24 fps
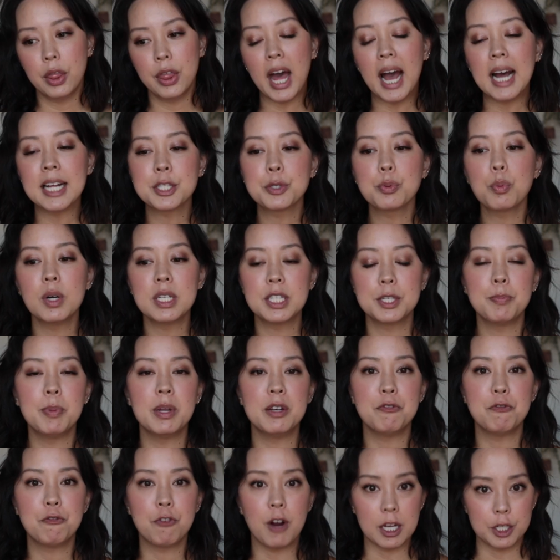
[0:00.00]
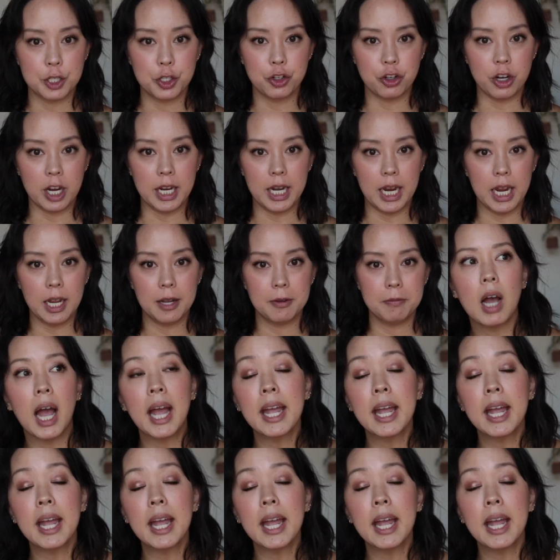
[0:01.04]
That's what's been frustrating.